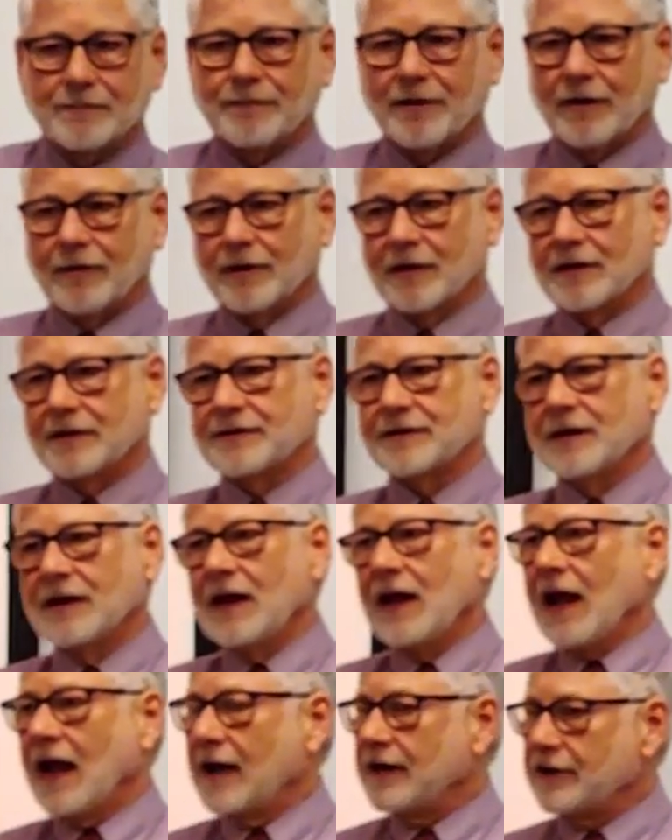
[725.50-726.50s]
components,
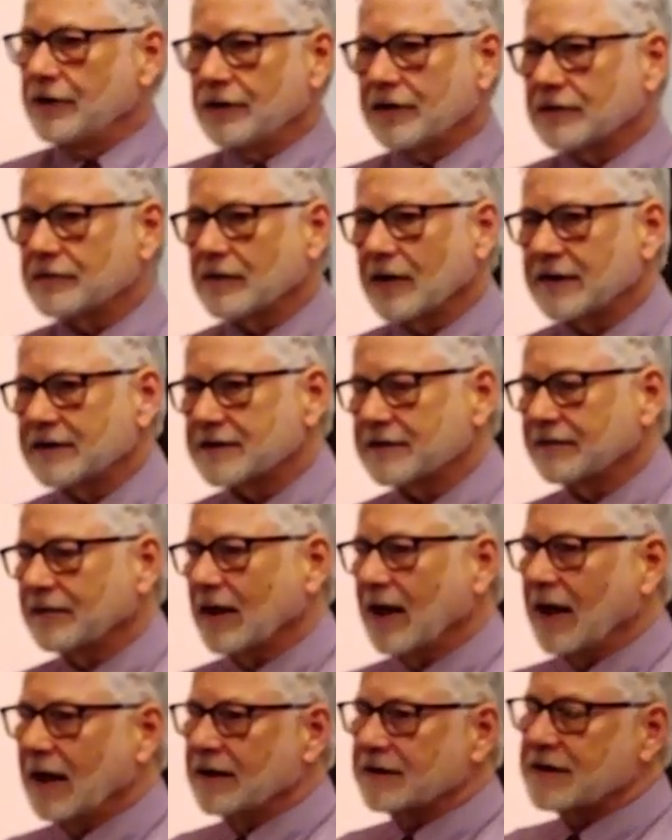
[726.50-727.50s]
and you can raise the
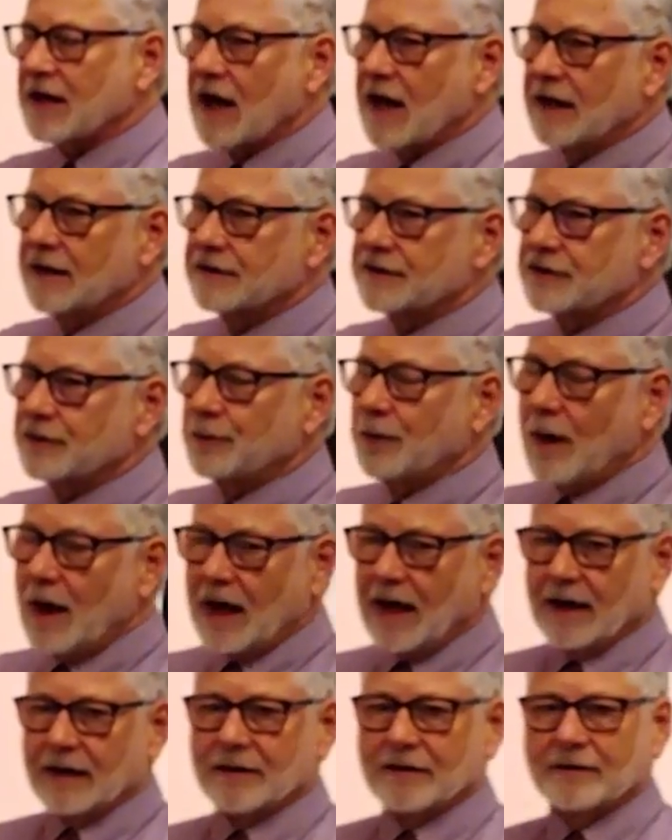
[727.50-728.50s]
flag as high as you
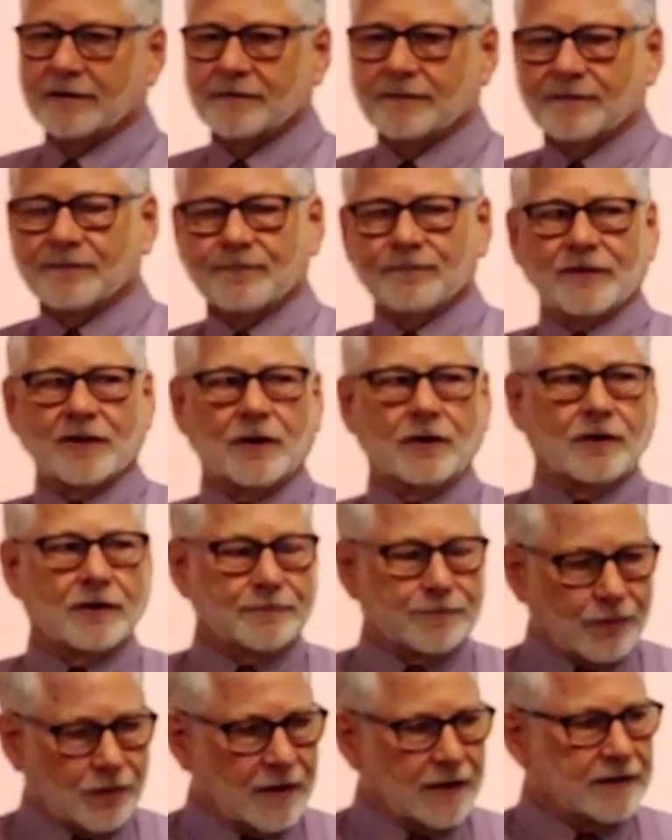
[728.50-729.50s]
want. You
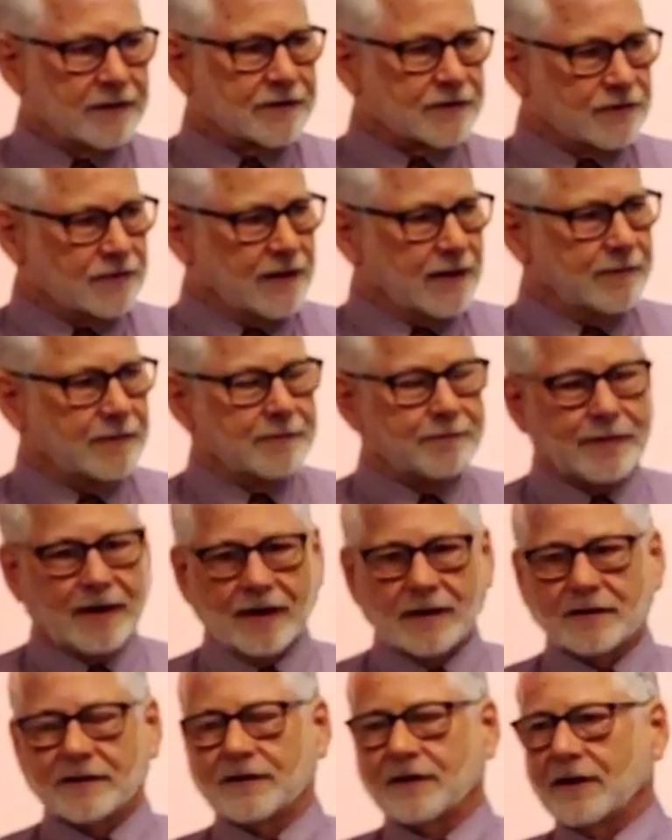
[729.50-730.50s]
can point and scream and
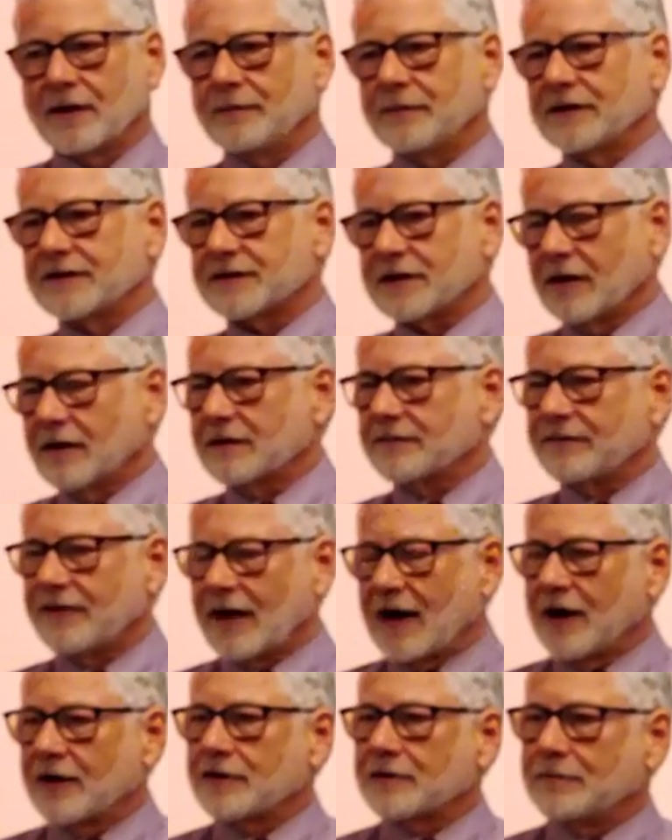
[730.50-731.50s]
beat a drum and start a
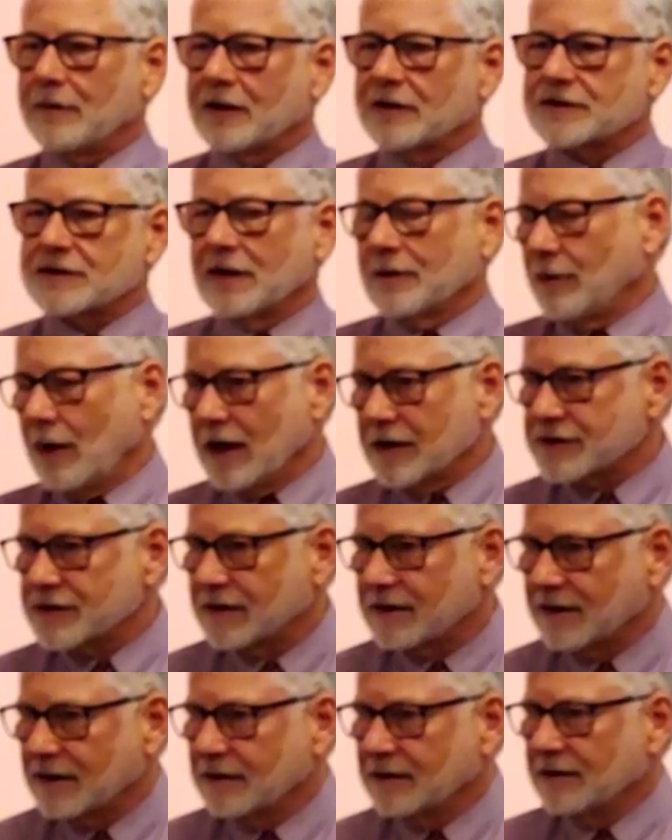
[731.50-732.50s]
fire and march on
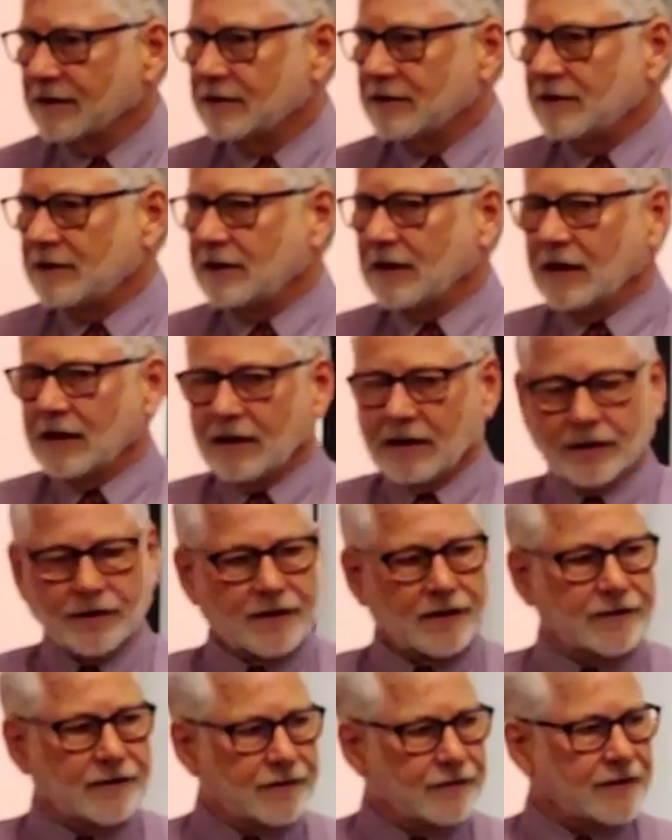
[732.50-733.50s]
Washington. You
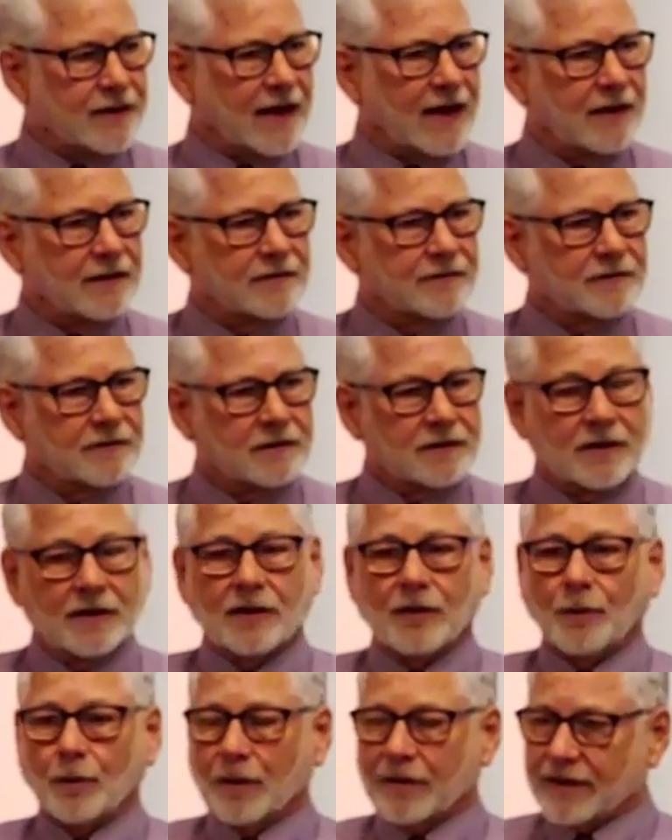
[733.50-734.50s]
can do that
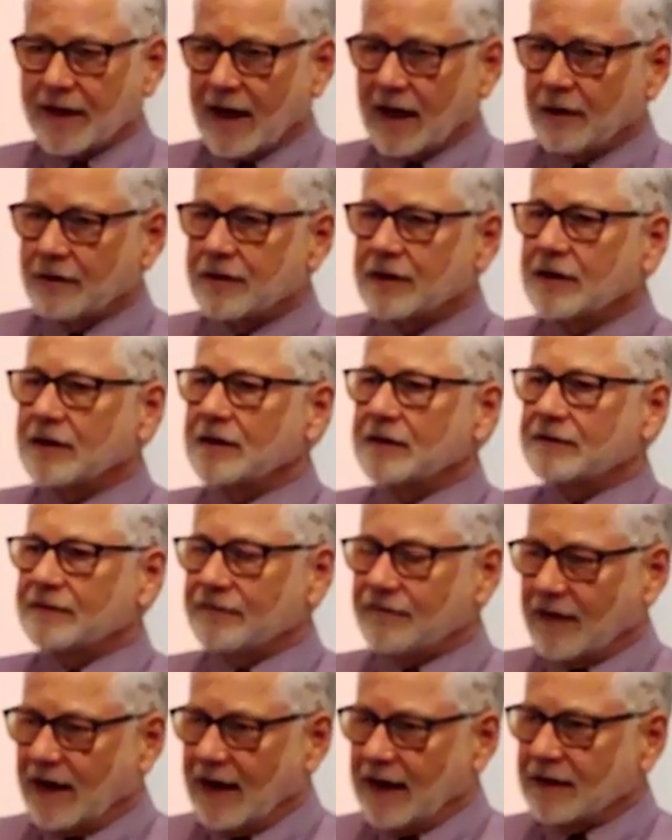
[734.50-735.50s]
without
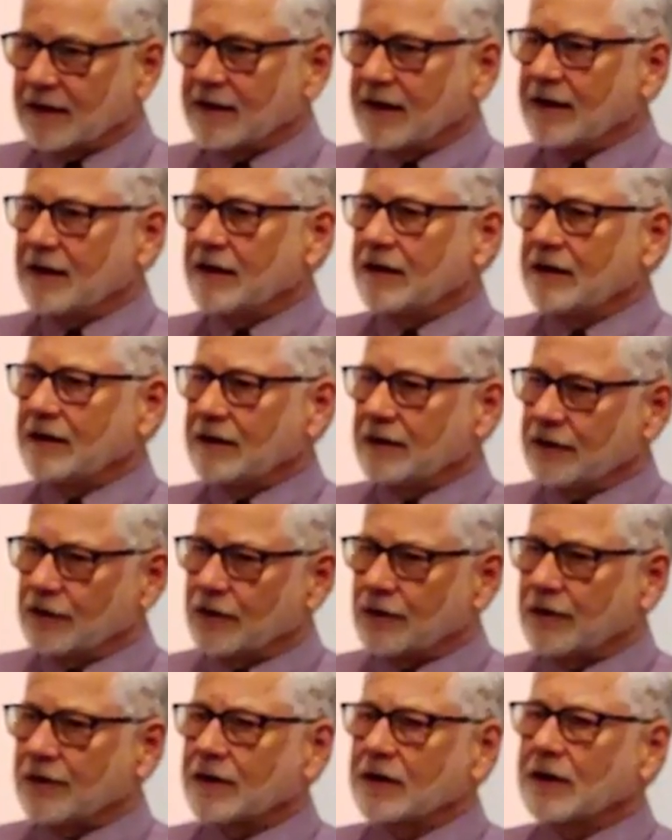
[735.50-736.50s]
violating
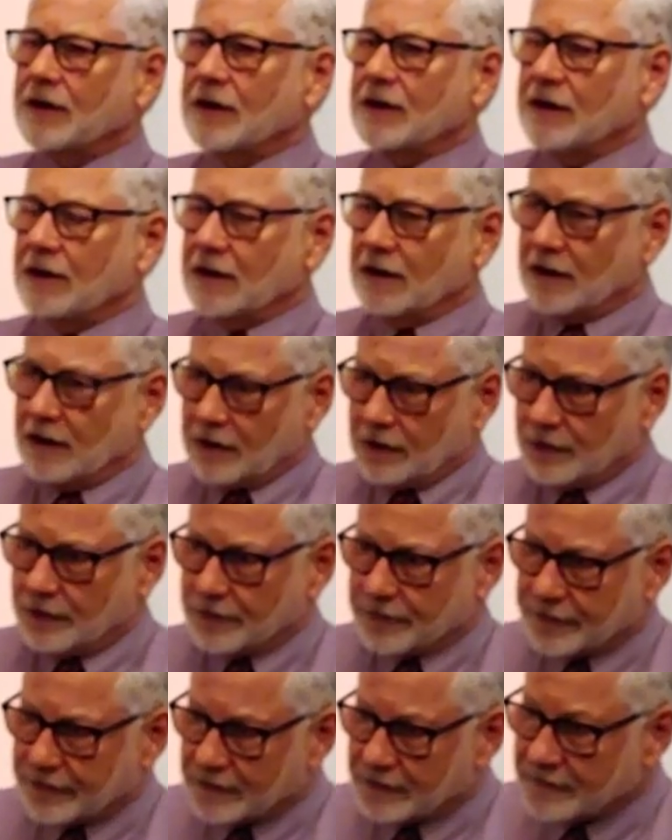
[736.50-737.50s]
your
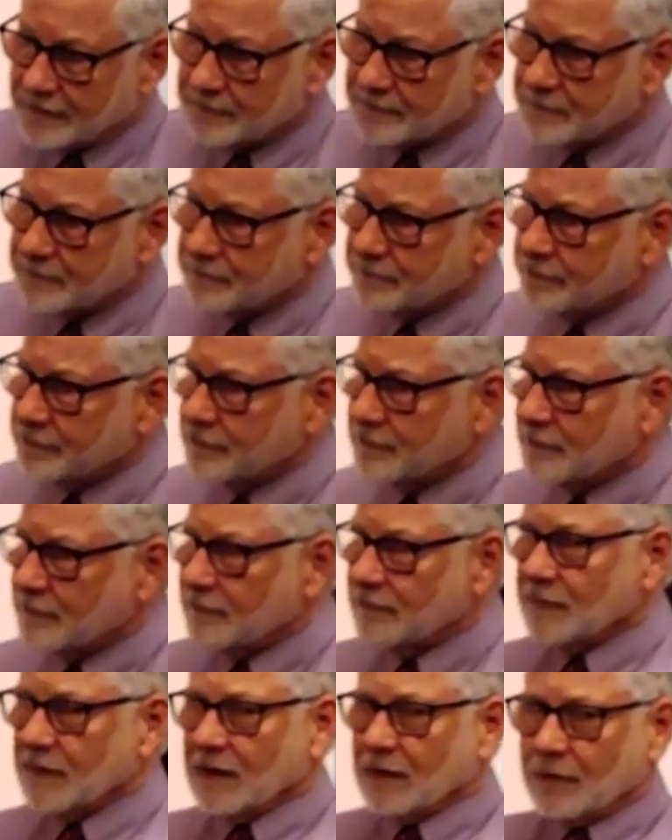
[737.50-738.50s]
oath.
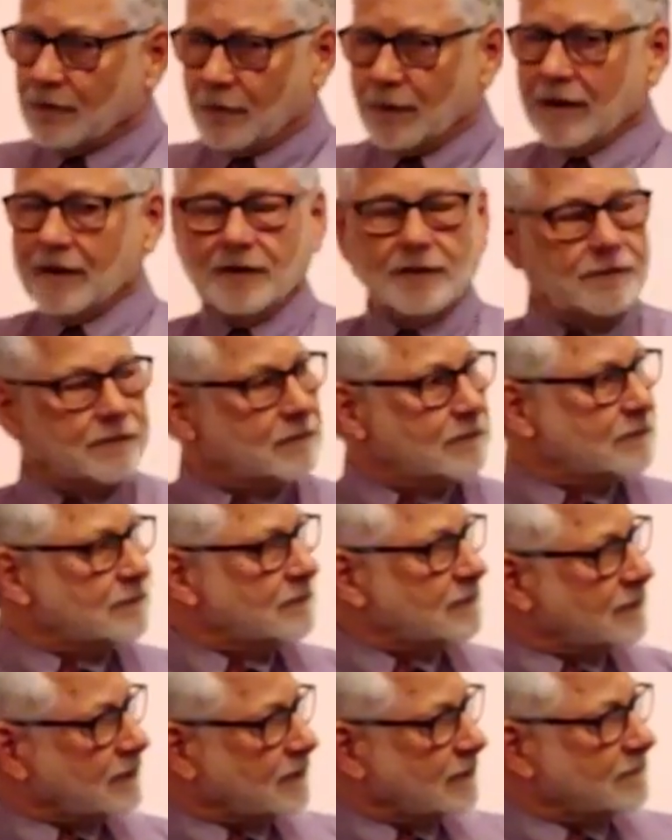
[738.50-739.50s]
Would, another uh,
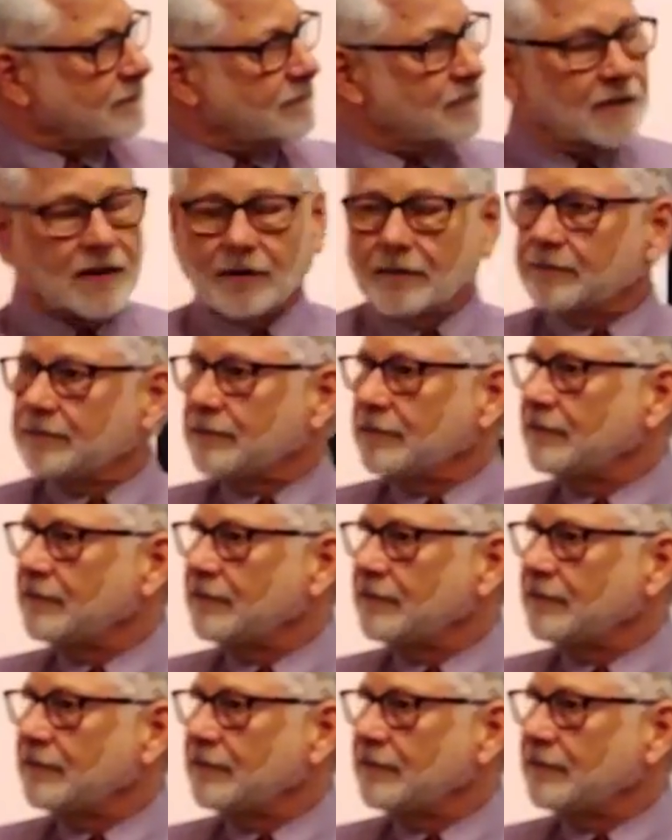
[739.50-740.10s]
follow up to oh. that.